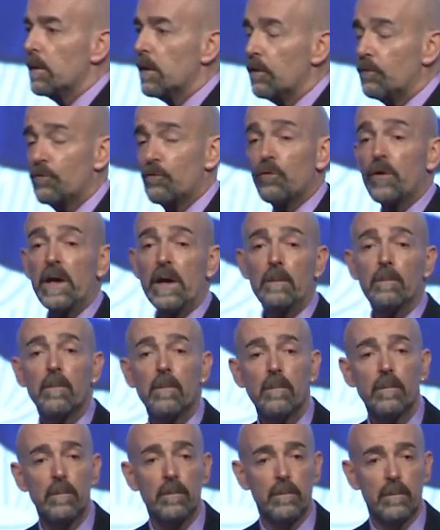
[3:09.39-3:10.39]
his dream,
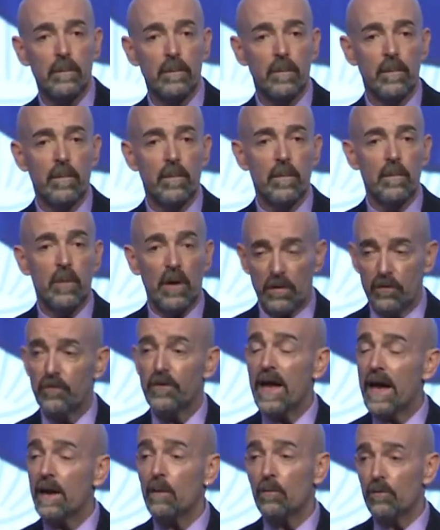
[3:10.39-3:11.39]
but
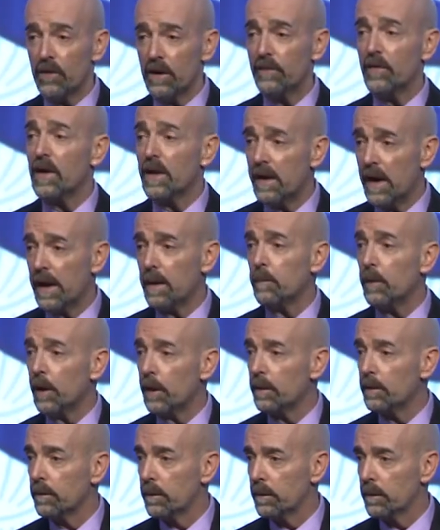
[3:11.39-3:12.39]
instead he was living a
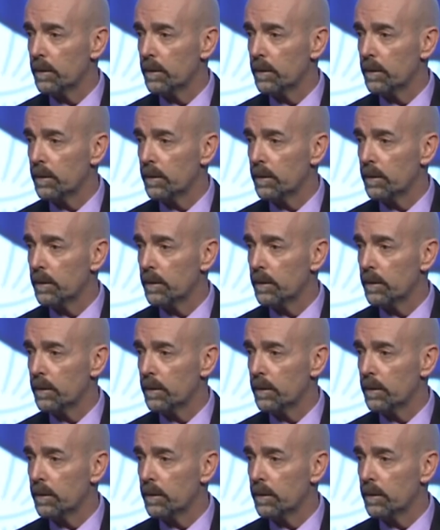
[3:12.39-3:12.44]
nightmare.